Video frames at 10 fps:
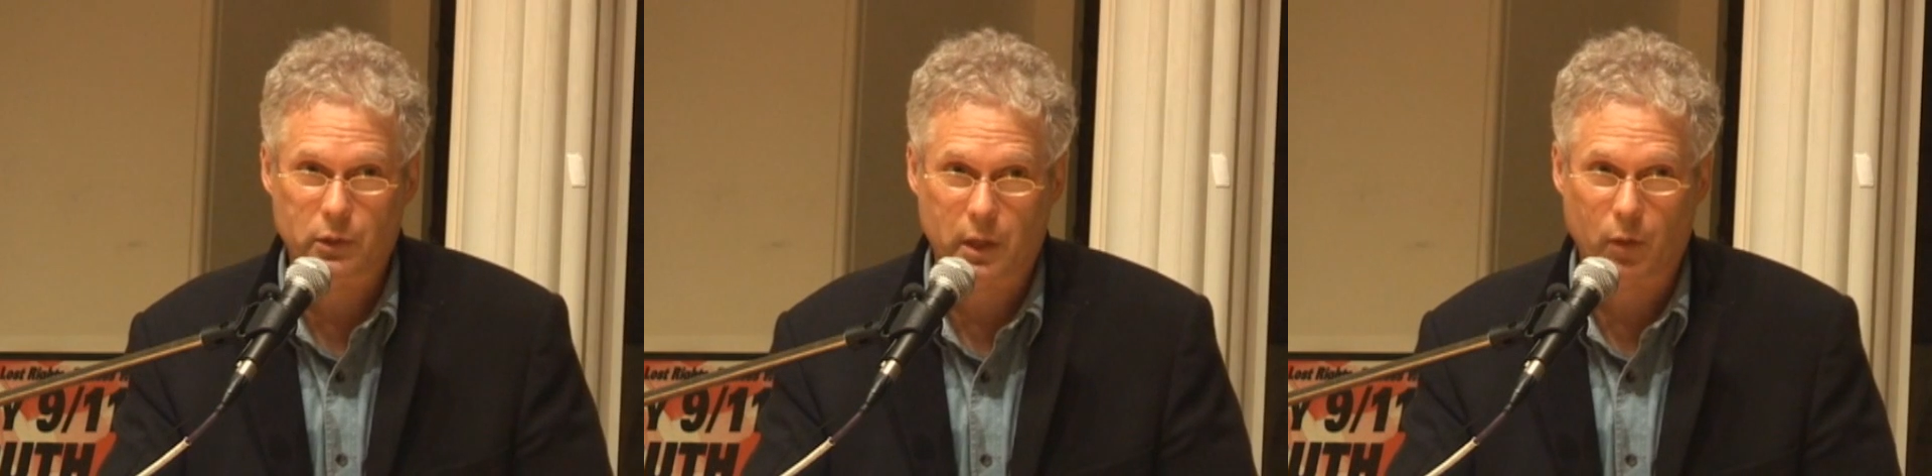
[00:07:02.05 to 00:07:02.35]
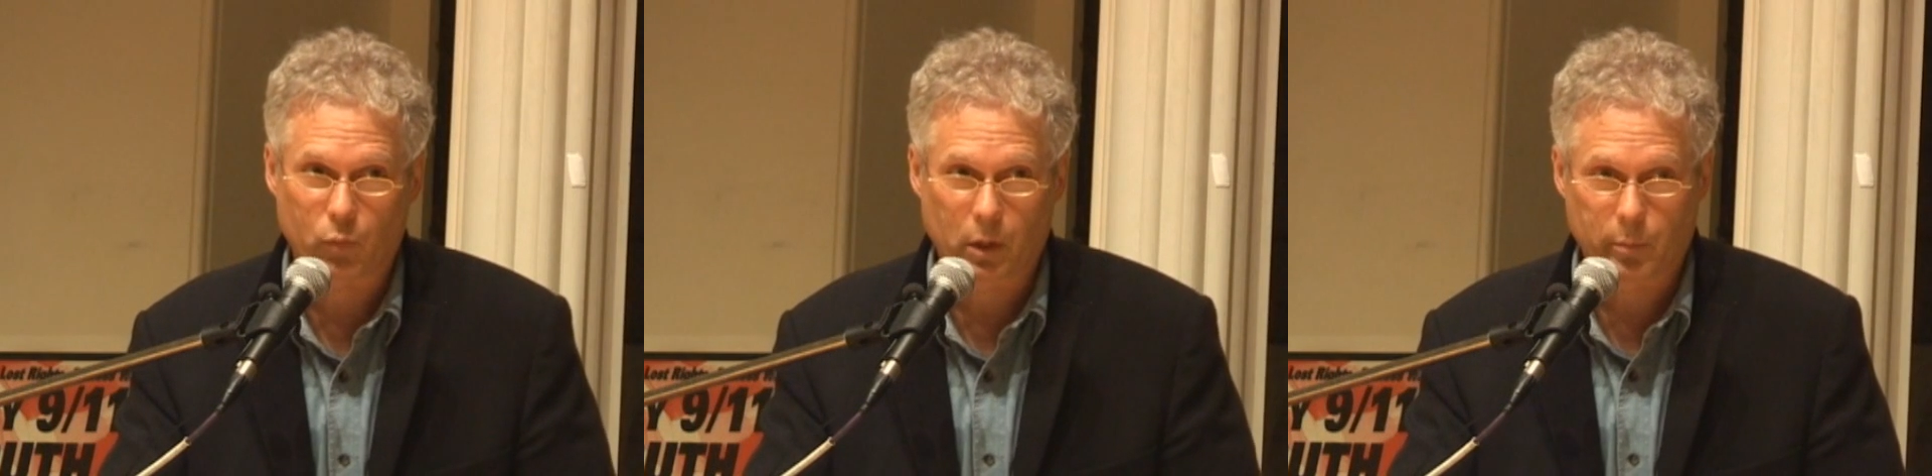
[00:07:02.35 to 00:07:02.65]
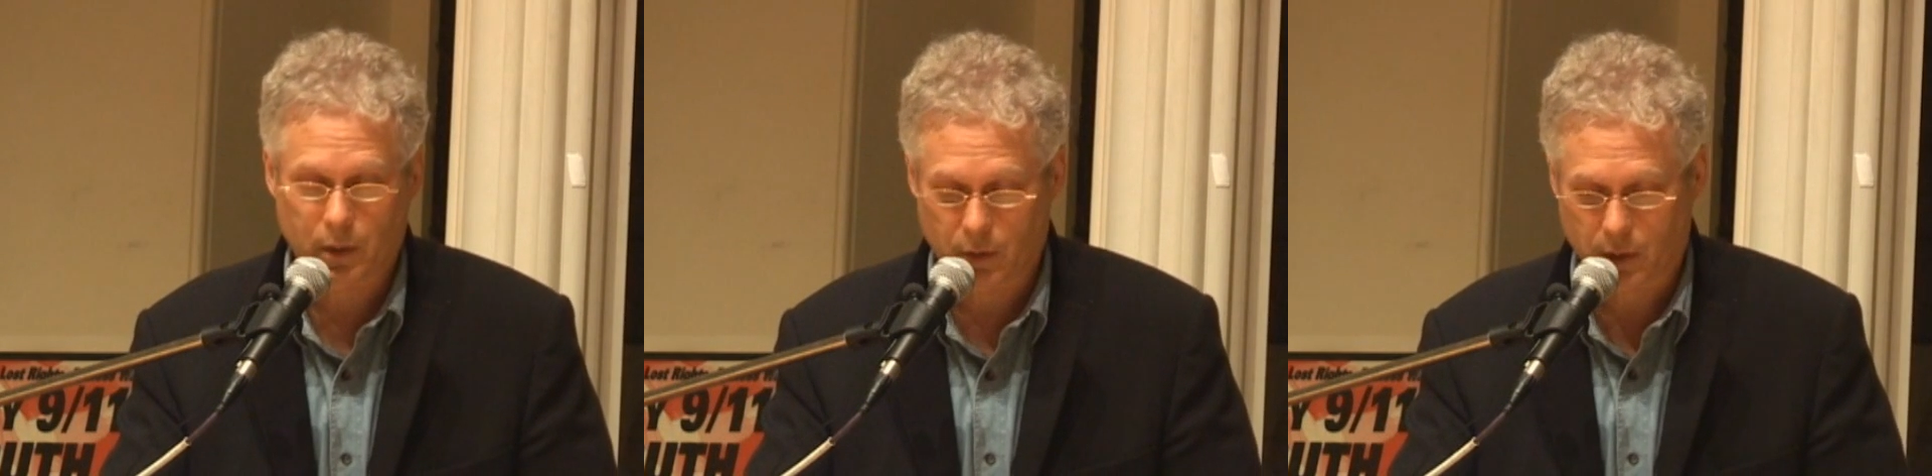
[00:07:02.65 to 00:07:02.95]
they will
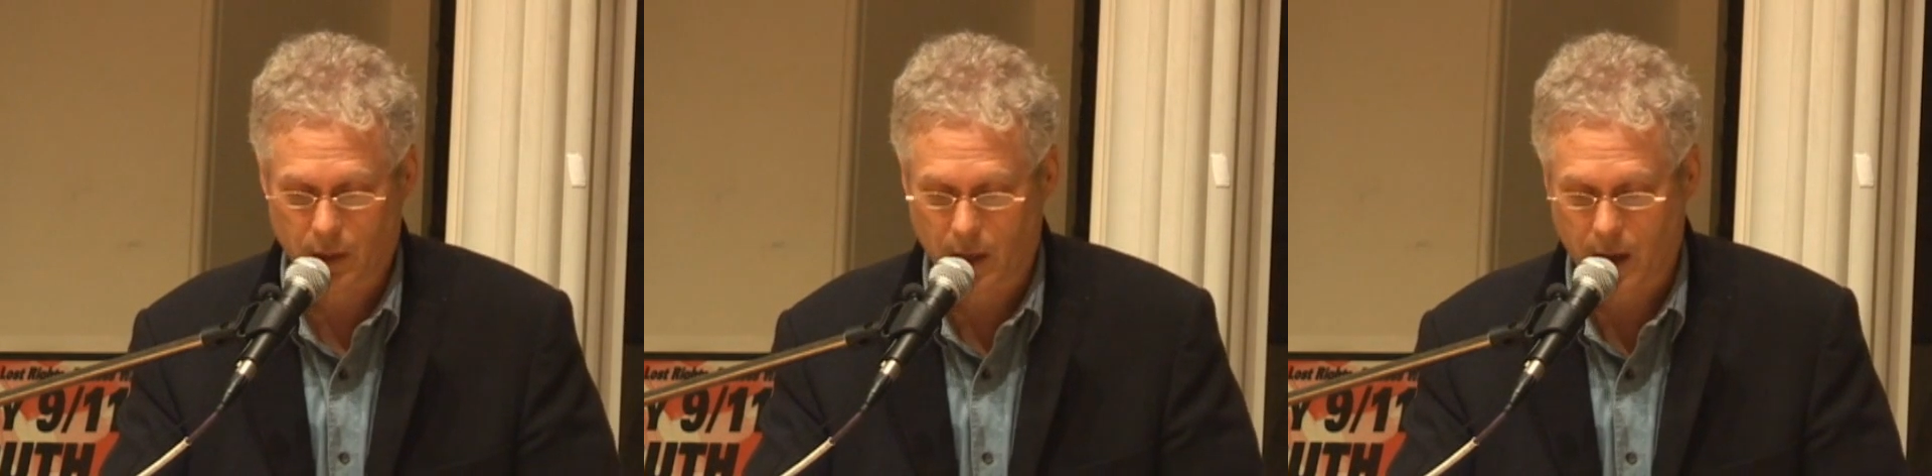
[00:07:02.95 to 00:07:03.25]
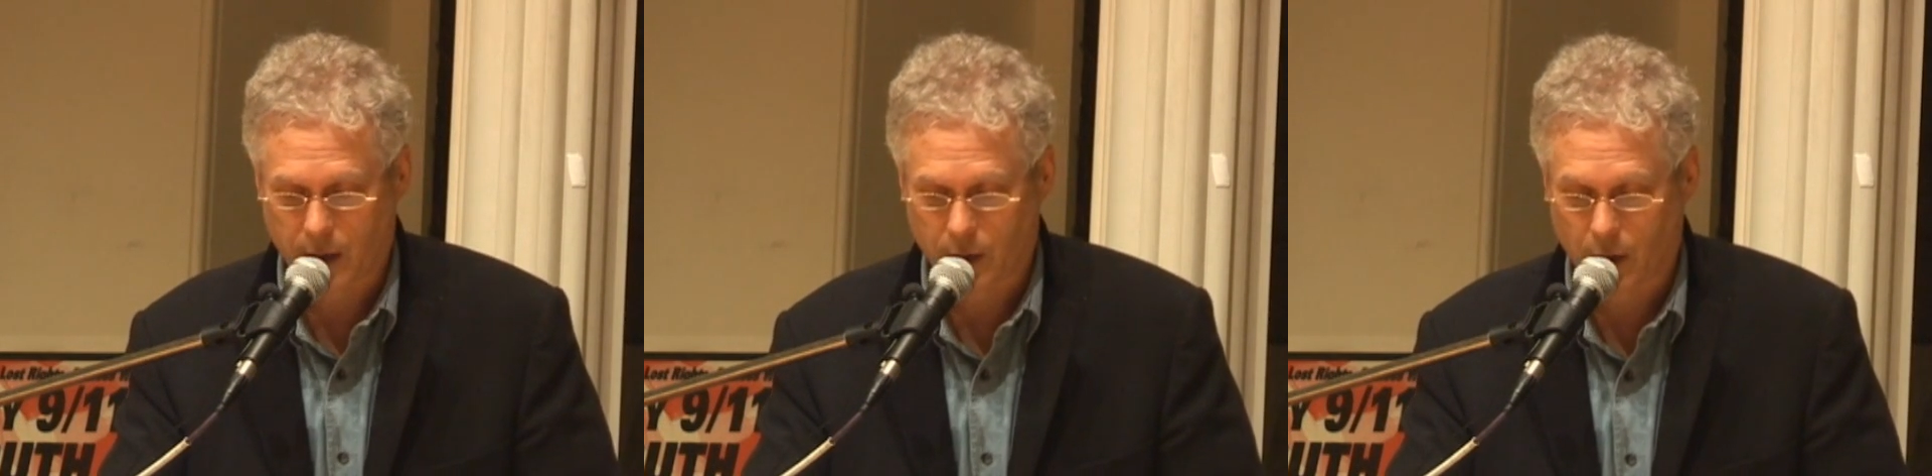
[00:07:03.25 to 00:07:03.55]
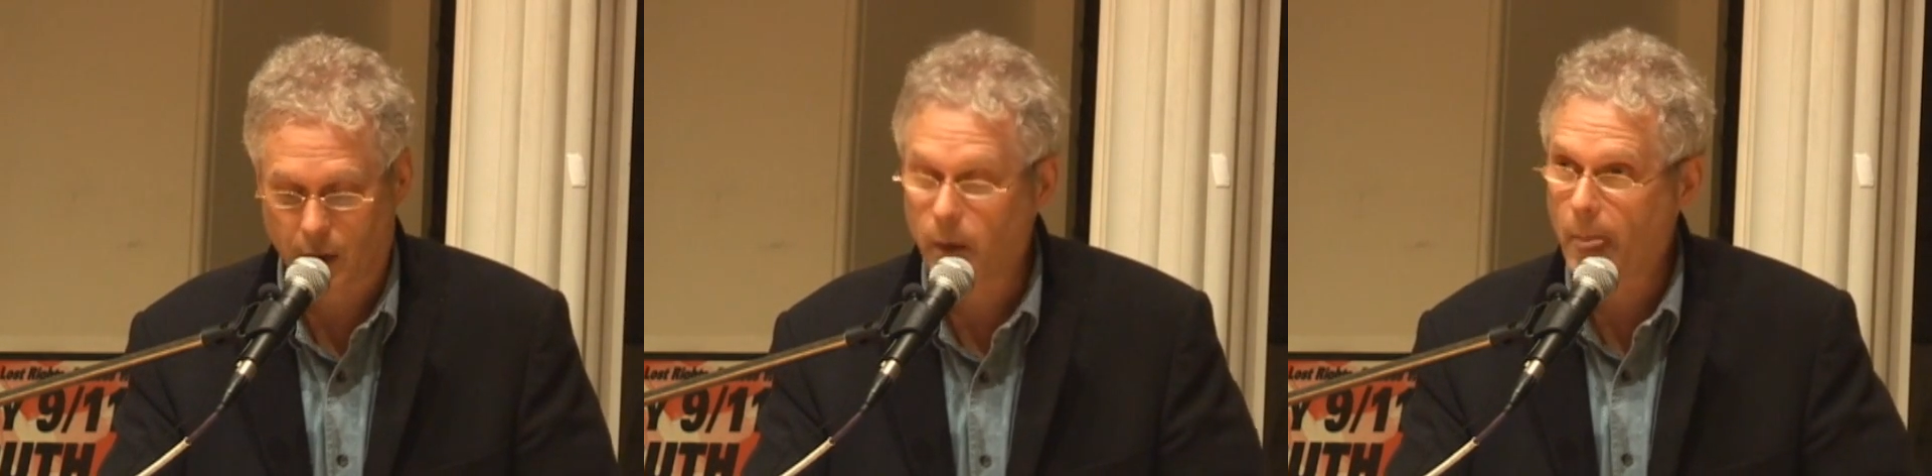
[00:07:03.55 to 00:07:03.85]
be looking at
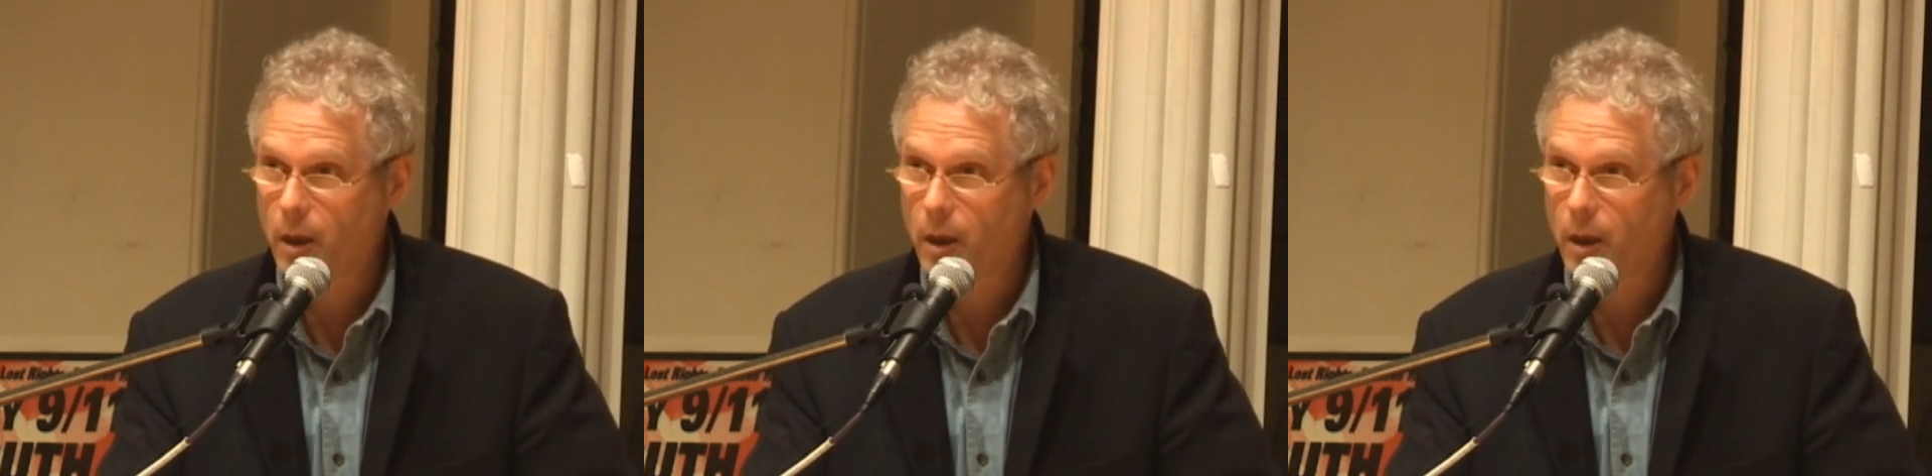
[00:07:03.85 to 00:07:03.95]
are